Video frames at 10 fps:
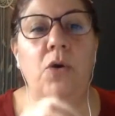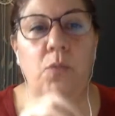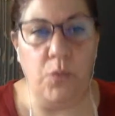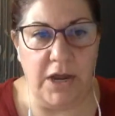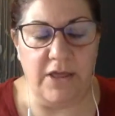
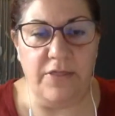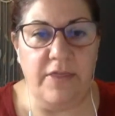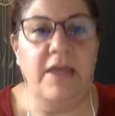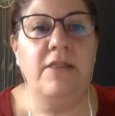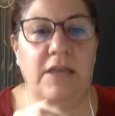with
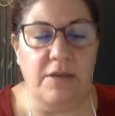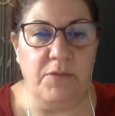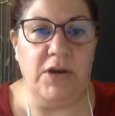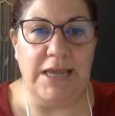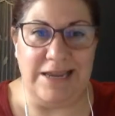the
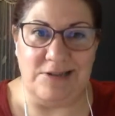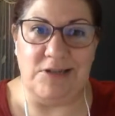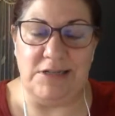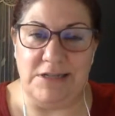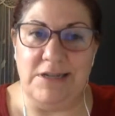
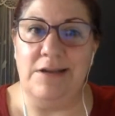communications